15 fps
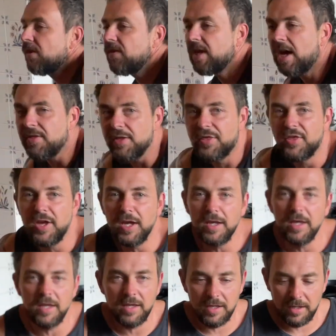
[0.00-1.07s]
the other
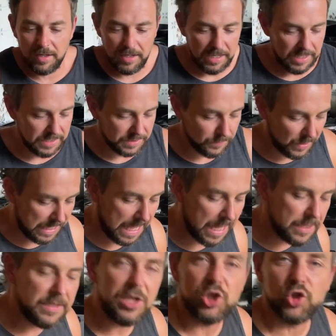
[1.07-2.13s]
thing is my
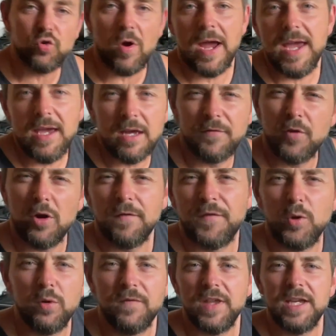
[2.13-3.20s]
handy tray. I've got a
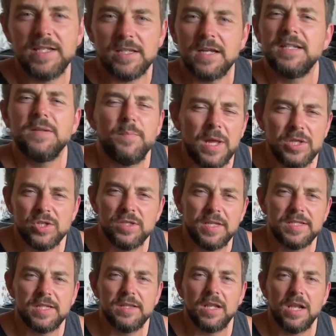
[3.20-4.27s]
few of these. I did mention
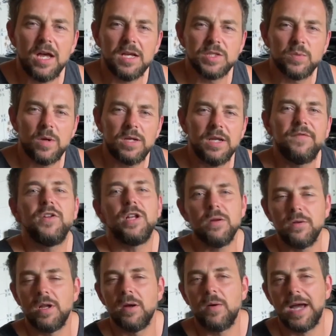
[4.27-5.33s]
this in the last one. If you
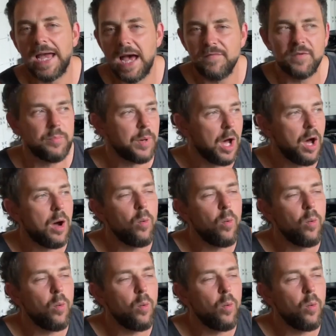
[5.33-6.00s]
don't know, I have a part